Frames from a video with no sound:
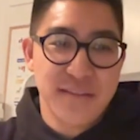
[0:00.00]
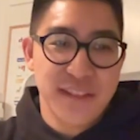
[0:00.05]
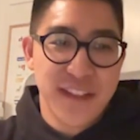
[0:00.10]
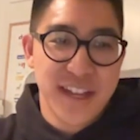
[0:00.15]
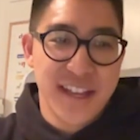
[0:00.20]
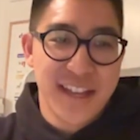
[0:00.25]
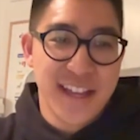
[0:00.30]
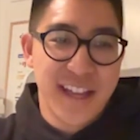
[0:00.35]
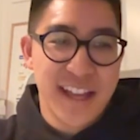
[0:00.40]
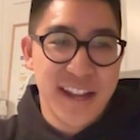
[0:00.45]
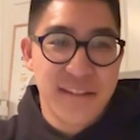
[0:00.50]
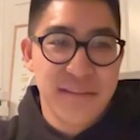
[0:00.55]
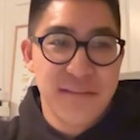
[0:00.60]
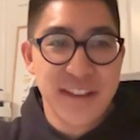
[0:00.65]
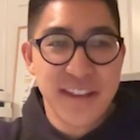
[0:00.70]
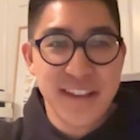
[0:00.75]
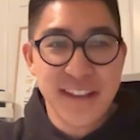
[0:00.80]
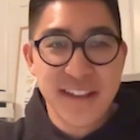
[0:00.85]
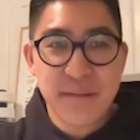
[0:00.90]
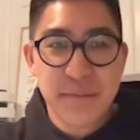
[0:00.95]
like,
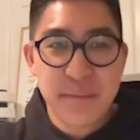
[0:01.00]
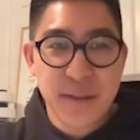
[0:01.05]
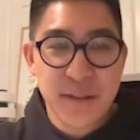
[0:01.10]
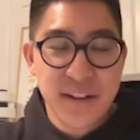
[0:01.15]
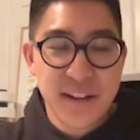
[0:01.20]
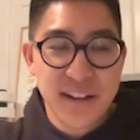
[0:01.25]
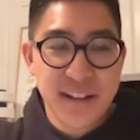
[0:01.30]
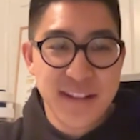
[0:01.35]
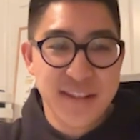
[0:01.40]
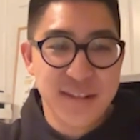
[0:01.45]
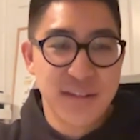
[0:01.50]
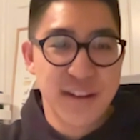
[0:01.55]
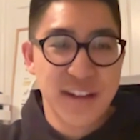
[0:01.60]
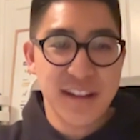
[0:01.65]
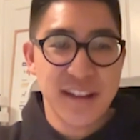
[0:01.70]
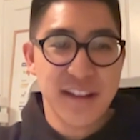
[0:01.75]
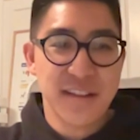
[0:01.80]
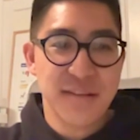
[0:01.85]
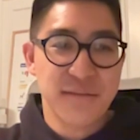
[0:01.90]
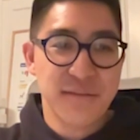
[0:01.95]
NFT communities, trying
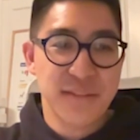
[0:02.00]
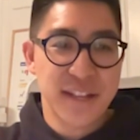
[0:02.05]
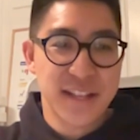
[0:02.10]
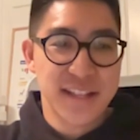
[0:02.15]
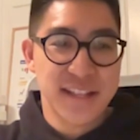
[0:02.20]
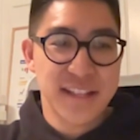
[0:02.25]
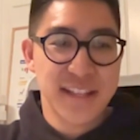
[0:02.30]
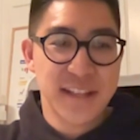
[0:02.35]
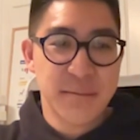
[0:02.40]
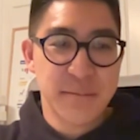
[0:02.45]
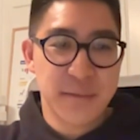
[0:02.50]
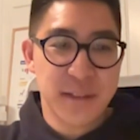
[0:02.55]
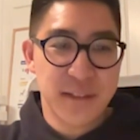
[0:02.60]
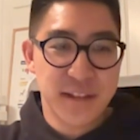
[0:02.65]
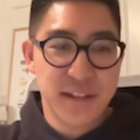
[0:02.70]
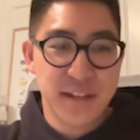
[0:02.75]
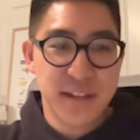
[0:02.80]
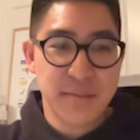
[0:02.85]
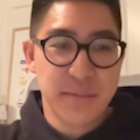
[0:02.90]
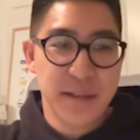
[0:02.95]
to convince them to
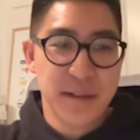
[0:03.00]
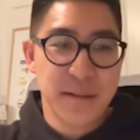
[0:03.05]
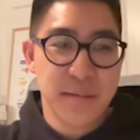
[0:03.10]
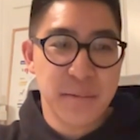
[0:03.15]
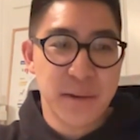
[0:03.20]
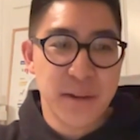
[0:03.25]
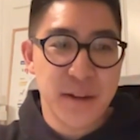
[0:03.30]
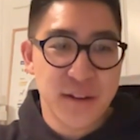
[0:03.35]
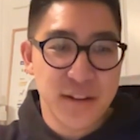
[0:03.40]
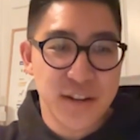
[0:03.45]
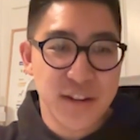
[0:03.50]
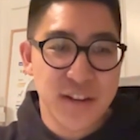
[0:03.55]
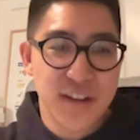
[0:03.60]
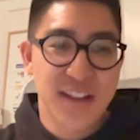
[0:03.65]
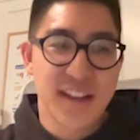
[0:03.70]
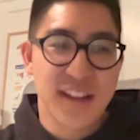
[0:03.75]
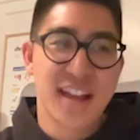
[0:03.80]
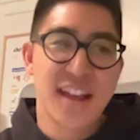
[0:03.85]
chip their merch.